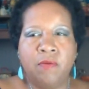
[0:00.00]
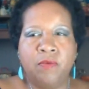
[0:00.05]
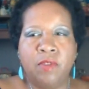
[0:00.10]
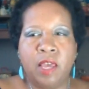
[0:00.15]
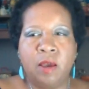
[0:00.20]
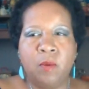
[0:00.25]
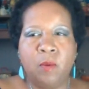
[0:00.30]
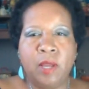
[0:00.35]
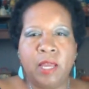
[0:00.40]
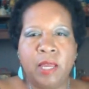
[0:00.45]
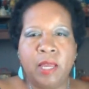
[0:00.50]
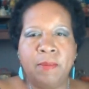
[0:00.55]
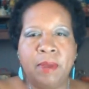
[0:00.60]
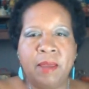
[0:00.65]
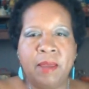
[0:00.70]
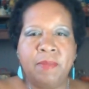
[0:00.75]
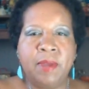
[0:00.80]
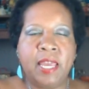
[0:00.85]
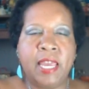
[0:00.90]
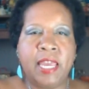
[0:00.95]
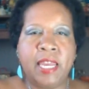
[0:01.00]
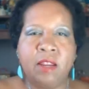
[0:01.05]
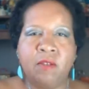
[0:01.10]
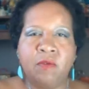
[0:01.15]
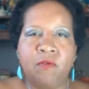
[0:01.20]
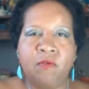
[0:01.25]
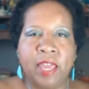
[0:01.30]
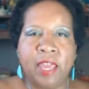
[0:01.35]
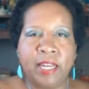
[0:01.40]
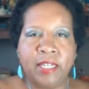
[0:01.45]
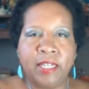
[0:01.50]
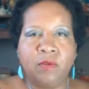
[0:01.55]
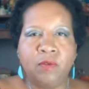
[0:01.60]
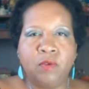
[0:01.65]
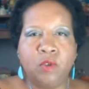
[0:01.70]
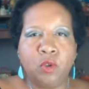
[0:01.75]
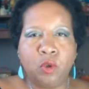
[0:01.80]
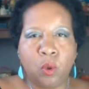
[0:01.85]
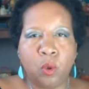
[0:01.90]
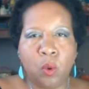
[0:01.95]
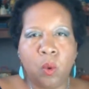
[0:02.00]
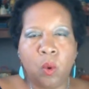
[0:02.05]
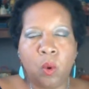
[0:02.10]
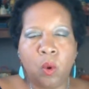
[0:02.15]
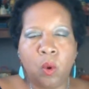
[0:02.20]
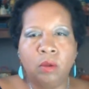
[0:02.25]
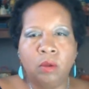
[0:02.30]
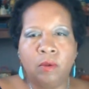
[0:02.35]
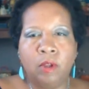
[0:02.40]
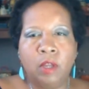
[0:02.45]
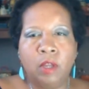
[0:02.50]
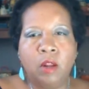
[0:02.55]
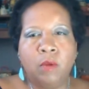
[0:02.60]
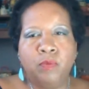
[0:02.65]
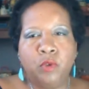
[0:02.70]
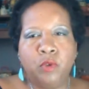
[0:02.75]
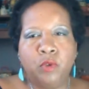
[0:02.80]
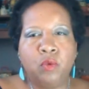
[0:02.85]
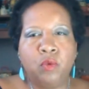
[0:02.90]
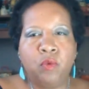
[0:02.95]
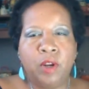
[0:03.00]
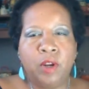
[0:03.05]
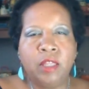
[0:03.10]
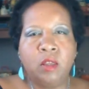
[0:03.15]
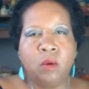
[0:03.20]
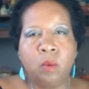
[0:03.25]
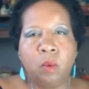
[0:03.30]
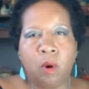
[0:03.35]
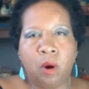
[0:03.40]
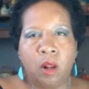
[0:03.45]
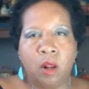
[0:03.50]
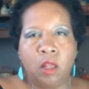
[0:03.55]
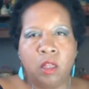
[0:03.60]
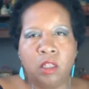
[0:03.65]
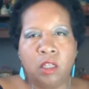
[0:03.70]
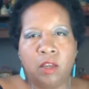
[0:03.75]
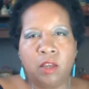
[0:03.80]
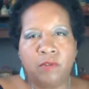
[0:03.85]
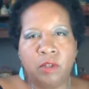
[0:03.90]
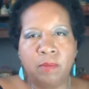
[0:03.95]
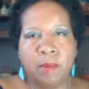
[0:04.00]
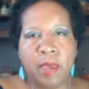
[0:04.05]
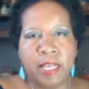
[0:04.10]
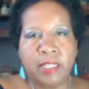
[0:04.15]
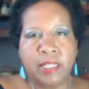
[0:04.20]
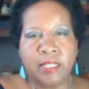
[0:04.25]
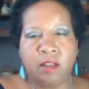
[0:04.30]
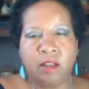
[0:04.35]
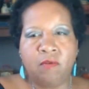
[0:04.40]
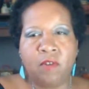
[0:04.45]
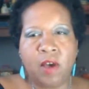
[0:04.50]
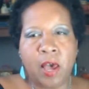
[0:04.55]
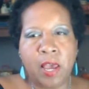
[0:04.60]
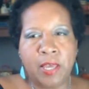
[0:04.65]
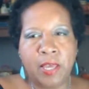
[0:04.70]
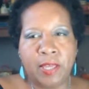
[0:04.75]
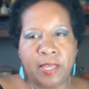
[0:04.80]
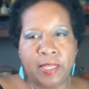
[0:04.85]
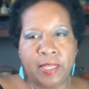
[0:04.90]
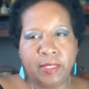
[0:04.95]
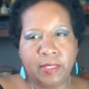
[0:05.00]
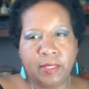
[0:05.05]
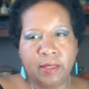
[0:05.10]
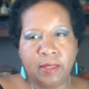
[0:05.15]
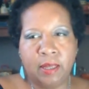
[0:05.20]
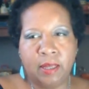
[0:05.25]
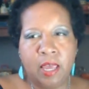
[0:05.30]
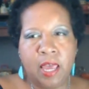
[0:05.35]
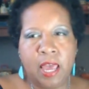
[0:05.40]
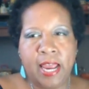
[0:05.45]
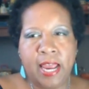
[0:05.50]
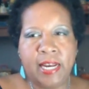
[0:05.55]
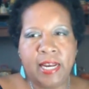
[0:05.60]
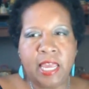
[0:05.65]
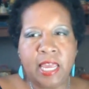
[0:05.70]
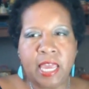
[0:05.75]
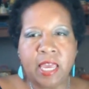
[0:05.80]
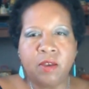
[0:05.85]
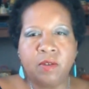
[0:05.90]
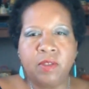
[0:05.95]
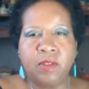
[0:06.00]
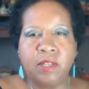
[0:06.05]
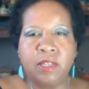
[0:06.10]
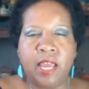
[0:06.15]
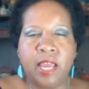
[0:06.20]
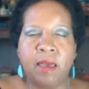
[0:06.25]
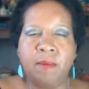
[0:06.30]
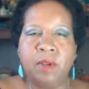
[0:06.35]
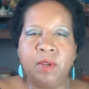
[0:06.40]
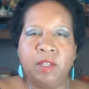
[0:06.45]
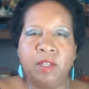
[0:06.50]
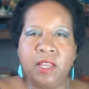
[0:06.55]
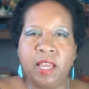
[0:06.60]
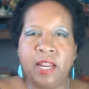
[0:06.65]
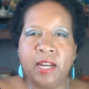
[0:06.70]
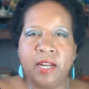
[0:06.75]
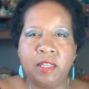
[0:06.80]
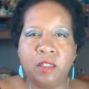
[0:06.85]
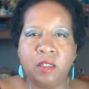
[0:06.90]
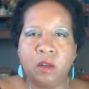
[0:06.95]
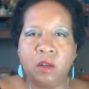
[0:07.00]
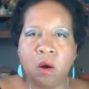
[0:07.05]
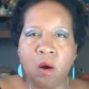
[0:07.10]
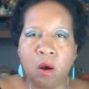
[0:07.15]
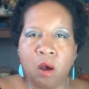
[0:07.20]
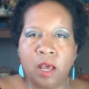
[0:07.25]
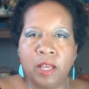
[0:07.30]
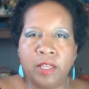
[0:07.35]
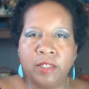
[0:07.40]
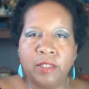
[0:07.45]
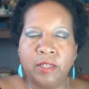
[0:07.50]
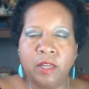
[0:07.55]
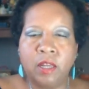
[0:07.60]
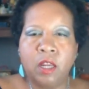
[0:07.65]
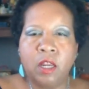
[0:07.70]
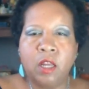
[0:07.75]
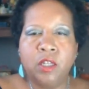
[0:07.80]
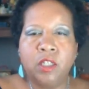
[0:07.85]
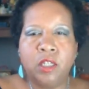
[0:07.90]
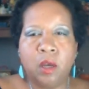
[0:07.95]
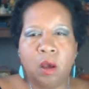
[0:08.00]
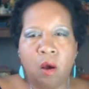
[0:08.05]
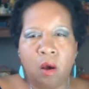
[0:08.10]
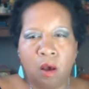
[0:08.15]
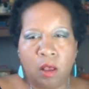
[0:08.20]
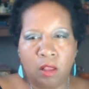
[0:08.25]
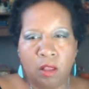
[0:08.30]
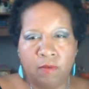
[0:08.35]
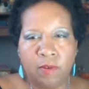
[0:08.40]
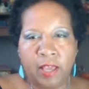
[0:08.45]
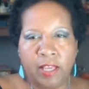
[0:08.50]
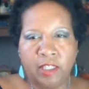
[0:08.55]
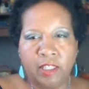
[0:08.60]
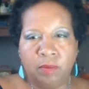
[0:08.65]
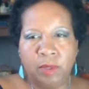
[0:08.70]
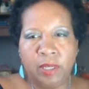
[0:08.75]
that we may be an effective tool to rid the world of domestic violence and heal the damage that it has caused to all of us.